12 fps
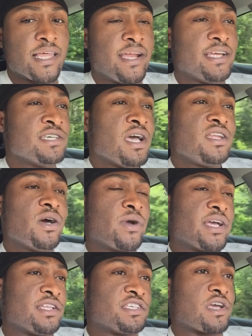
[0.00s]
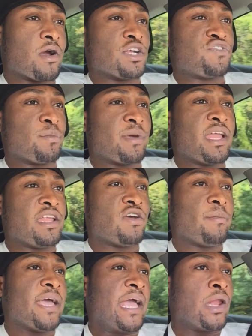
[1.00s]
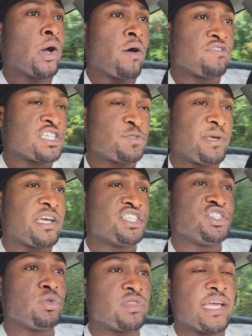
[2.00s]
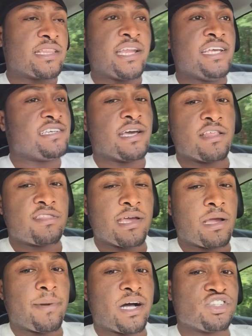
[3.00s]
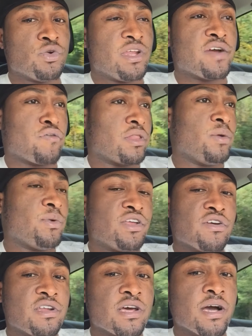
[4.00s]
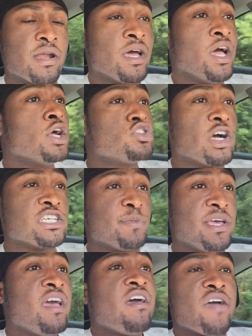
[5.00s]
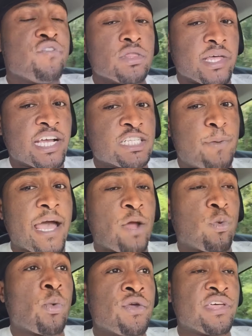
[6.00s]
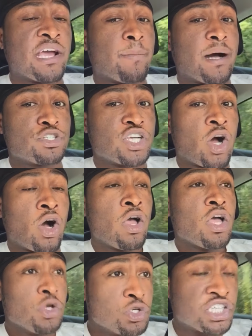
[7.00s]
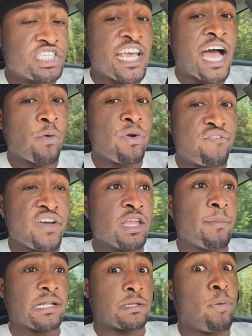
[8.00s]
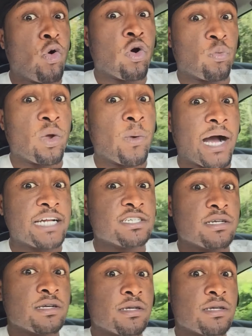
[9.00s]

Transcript: ladies, don't get discouraged from getting your man off just because you think that he's going to think about you differently when you're done. Trust me, if you think it's bad what we think about y'all, you should see how we feel about the porn we watch.